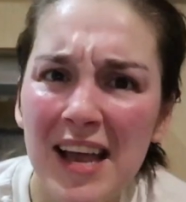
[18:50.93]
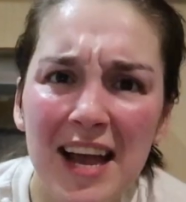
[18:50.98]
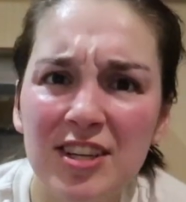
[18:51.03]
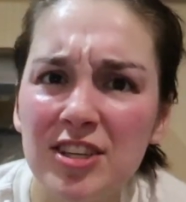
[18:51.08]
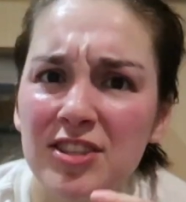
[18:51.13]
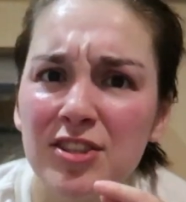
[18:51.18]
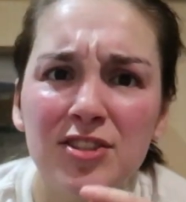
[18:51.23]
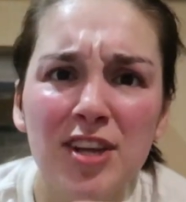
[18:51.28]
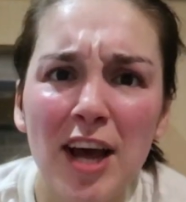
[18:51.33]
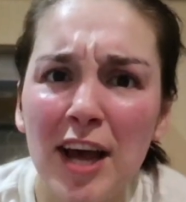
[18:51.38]
It
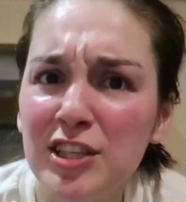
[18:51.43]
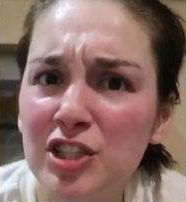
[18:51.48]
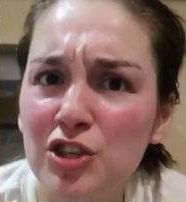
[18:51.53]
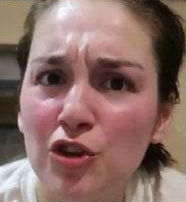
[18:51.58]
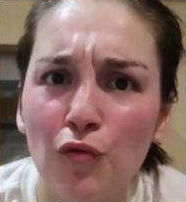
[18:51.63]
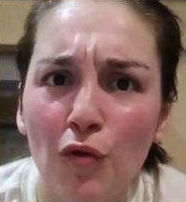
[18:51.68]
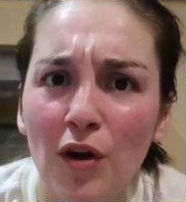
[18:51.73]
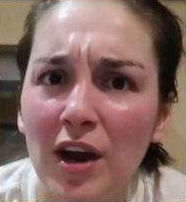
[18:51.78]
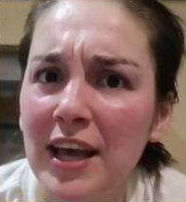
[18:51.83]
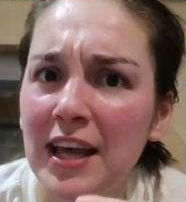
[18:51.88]
doesn't
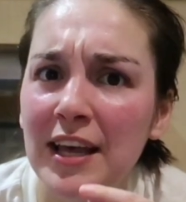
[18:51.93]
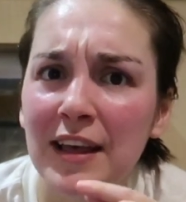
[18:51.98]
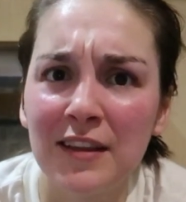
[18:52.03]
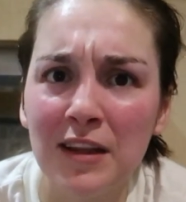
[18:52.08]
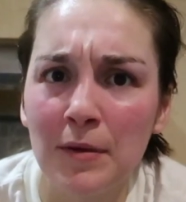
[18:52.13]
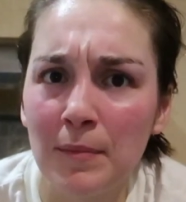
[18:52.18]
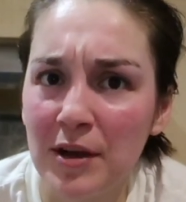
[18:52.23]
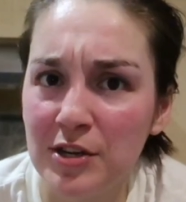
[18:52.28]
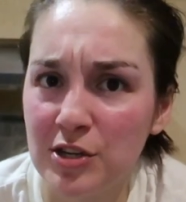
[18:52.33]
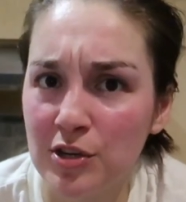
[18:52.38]
taste gritty
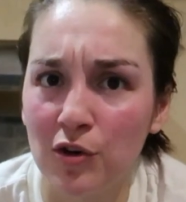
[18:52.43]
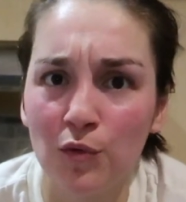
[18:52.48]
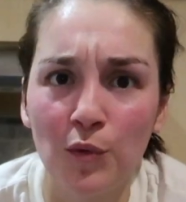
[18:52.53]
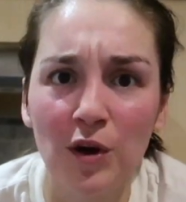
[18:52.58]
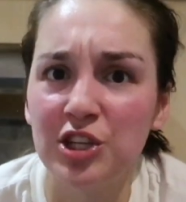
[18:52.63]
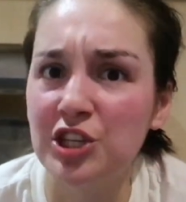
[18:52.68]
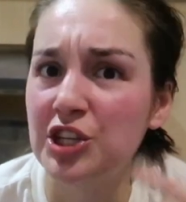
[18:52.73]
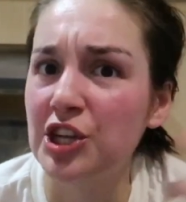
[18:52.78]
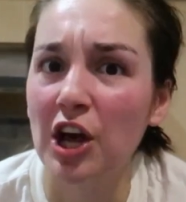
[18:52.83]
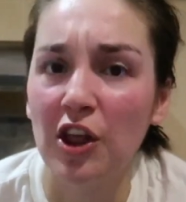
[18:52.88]
in the middle,
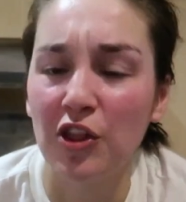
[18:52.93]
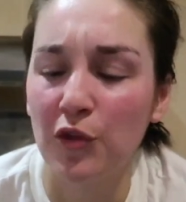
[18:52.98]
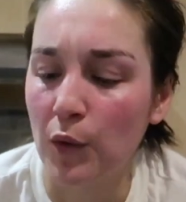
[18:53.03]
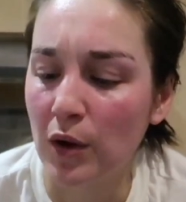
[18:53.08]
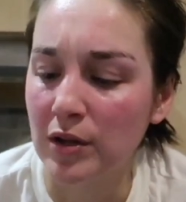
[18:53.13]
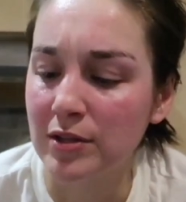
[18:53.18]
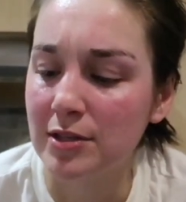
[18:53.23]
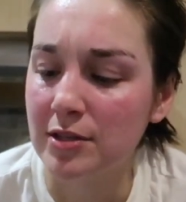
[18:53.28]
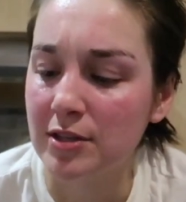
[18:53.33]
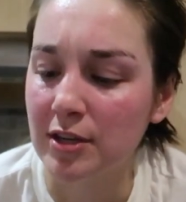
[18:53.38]
which the other
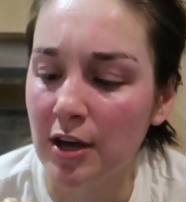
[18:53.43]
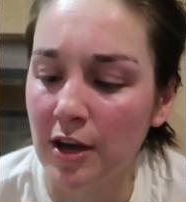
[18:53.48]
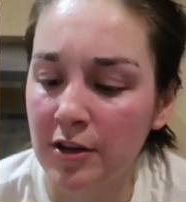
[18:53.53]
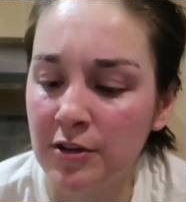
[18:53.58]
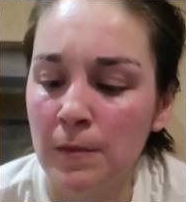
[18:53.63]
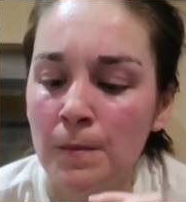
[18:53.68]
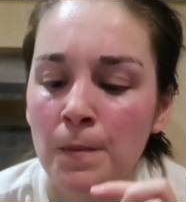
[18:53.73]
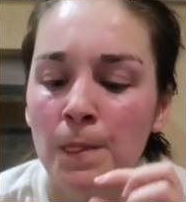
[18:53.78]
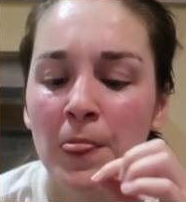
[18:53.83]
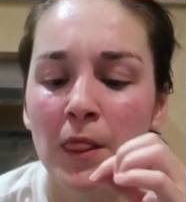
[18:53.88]
ones
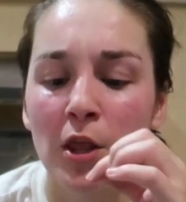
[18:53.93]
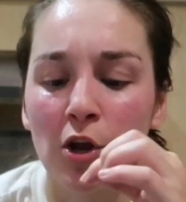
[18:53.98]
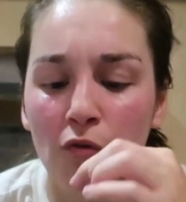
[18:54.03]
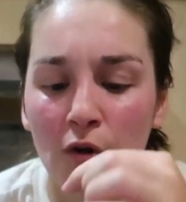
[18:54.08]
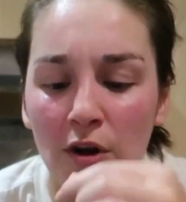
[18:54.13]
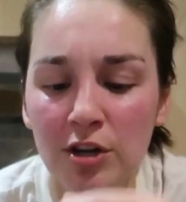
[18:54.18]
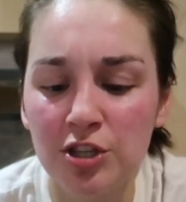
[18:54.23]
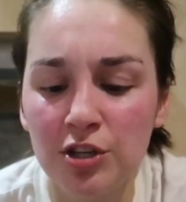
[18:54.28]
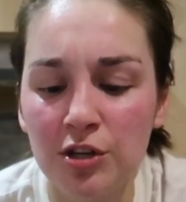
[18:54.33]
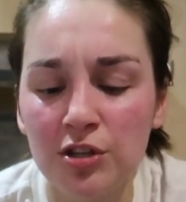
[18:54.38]
do. The
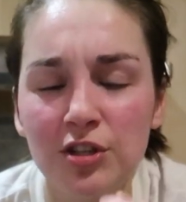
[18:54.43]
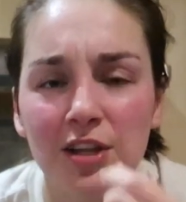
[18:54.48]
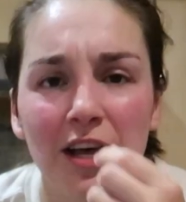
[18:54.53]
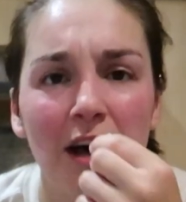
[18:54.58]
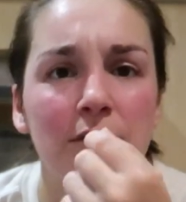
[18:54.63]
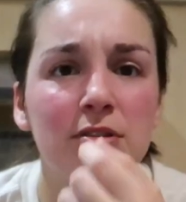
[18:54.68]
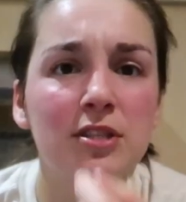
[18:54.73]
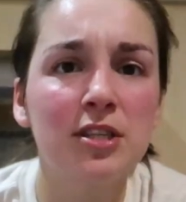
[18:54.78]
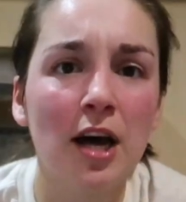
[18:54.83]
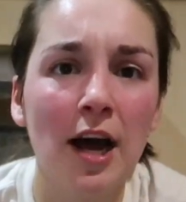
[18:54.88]
crunchiness of the
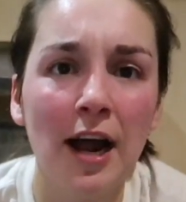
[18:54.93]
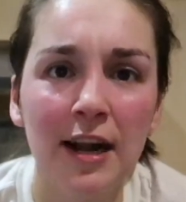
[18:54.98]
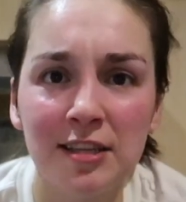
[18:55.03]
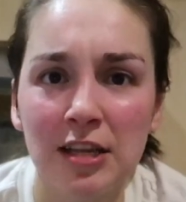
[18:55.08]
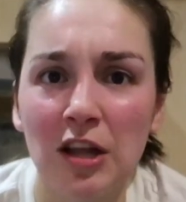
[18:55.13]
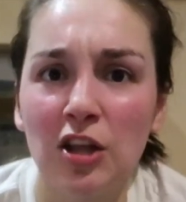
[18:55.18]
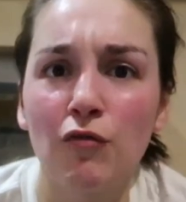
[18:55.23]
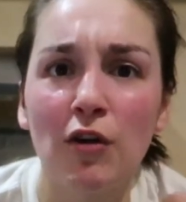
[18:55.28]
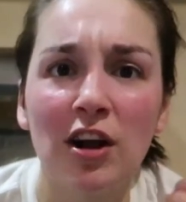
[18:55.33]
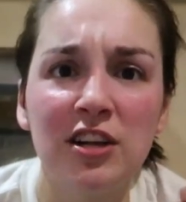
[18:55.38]
outside is
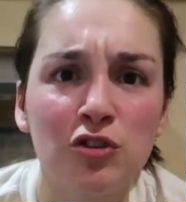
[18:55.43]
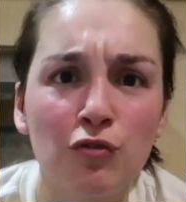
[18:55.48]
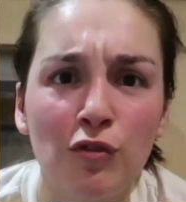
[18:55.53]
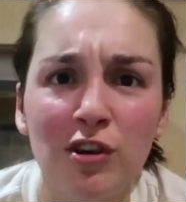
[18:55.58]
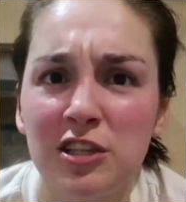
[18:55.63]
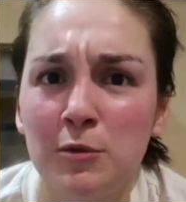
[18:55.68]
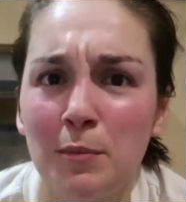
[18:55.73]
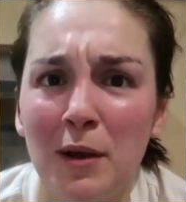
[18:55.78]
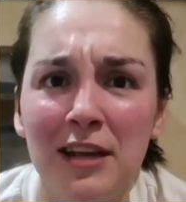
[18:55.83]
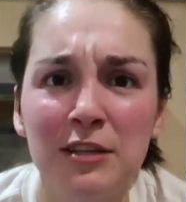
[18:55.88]
like the Rice
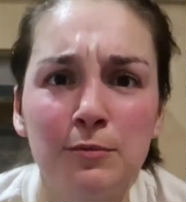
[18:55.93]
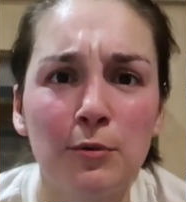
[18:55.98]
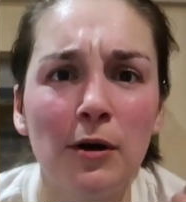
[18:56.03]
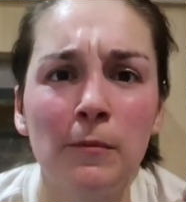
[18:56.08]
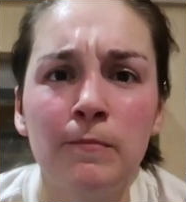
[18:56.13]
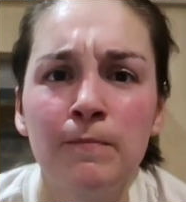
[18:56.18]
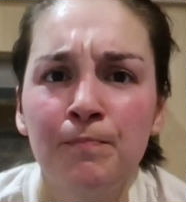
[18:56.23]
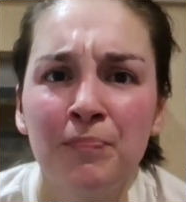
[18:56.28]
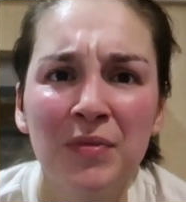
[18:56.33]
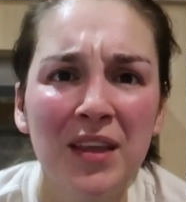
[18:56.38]
Krispies,
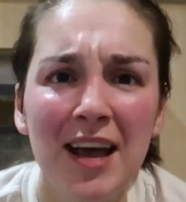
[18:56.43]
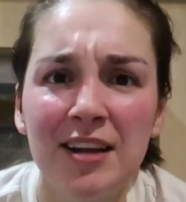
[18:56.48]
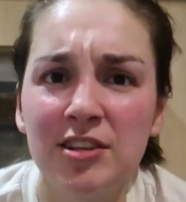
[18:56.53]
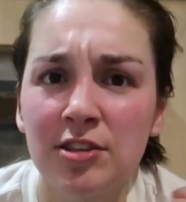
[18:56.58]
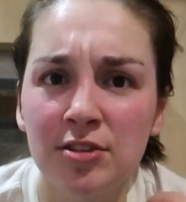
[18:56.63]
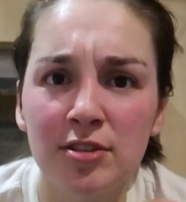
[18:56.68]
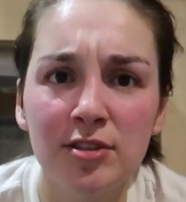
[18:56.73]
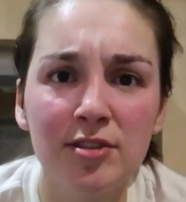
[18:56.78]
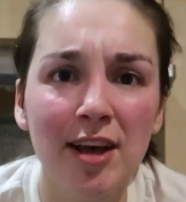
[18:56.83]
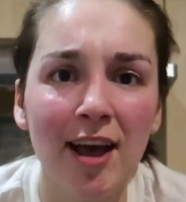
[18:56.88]
but it
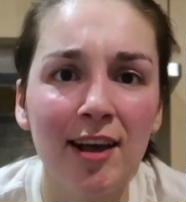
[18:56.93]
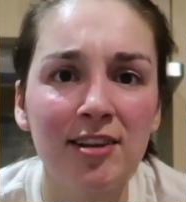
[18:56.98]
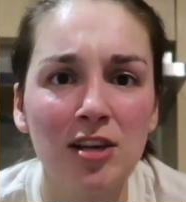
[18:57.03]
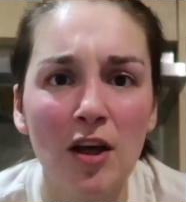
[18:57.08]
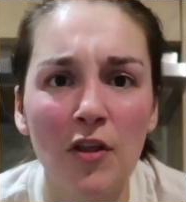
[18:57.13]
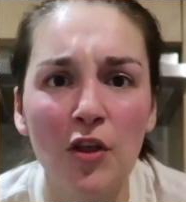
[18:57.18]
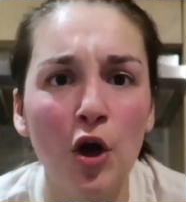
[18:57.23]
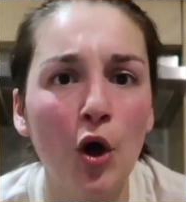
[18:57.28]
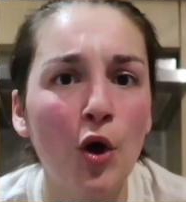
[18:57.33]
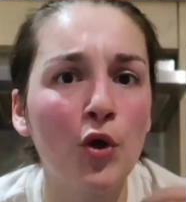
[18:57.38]
doesn't taste
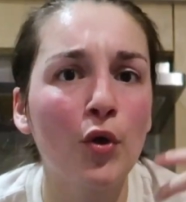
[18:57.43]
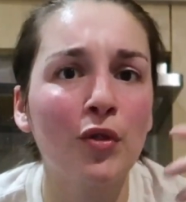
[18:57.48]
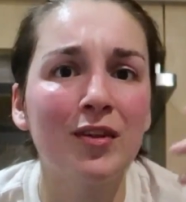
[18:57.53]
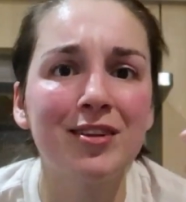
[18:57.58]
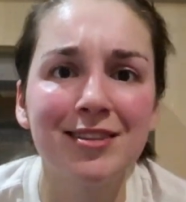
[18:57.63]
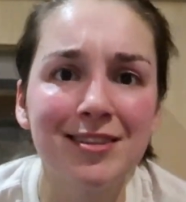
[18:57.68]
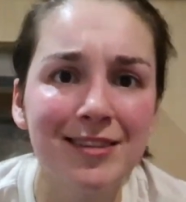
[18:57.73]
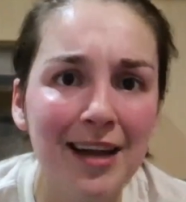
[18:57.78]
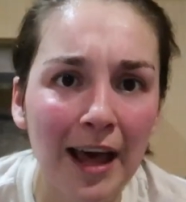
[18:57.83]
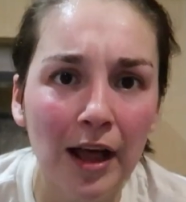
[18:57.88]
like they're going on the
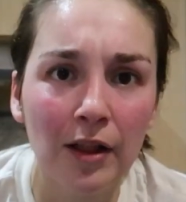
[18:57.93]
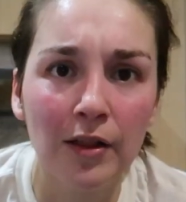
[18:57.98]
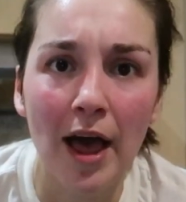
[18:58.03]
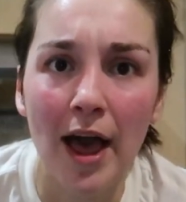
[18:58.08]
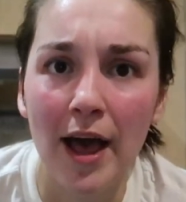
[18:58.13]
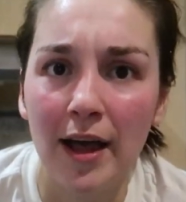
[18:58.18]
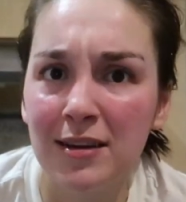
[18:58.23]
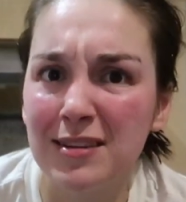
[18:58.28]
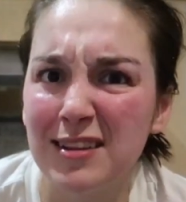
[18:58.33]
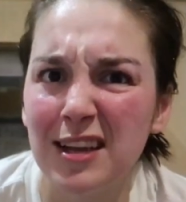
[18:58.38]
stale
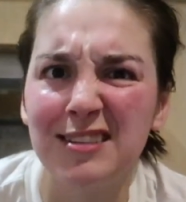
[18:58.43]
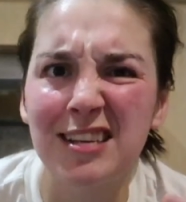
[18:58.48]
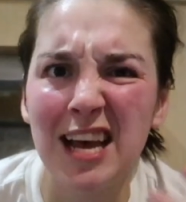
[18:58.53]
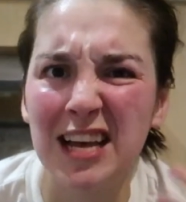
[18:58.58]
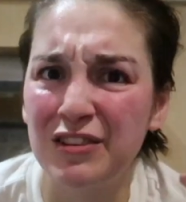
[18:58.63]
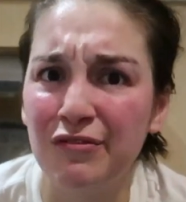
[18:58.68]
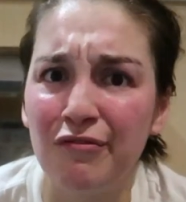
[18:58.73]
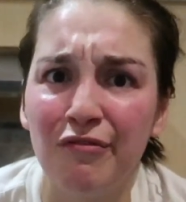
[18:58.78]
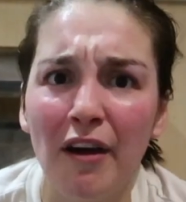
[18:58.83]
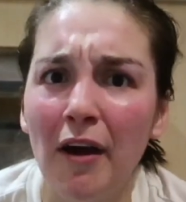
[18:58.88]
end. They
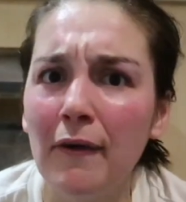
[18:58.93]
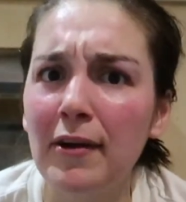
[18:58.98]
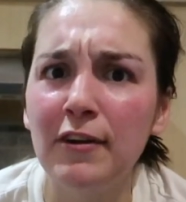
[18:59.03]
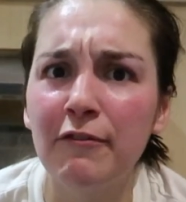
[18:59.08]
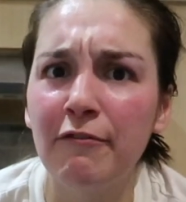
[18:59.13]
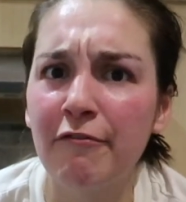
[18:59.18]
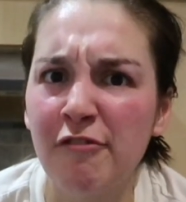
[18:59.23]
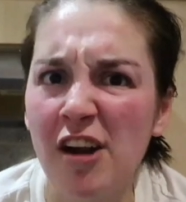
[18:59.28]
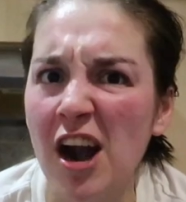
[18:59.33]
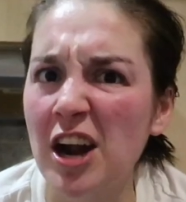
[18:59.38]
taste
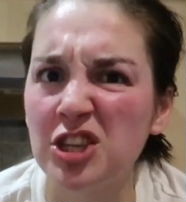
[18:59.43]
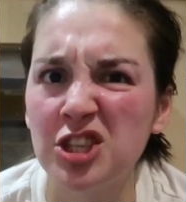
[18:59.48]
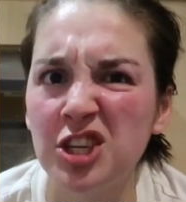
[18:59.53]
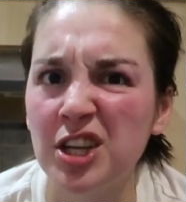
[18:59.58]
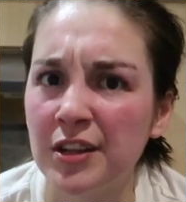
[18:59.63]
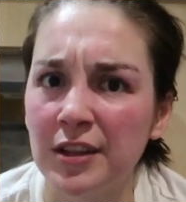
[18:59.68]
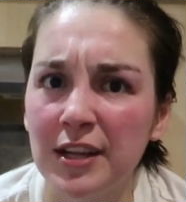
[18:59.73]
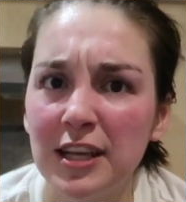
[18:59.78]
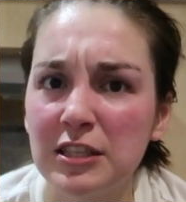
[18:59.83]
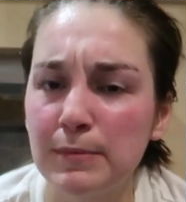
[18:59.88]
very fresh in